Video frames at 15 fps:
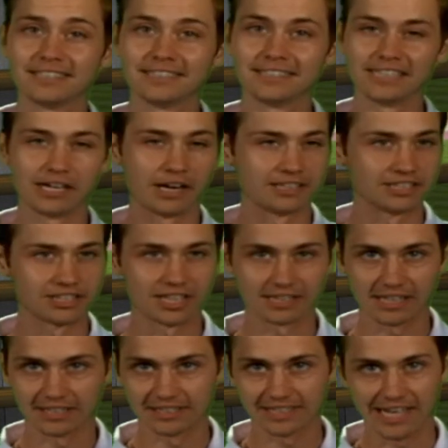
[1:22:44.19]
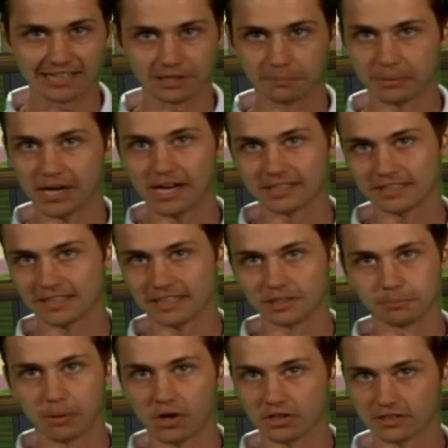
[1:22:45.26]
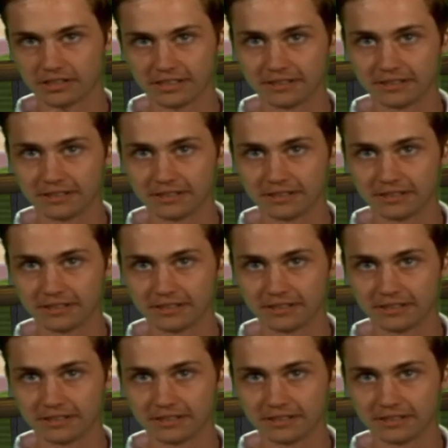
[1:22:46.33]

You know, I just think they stack the box against Barkley.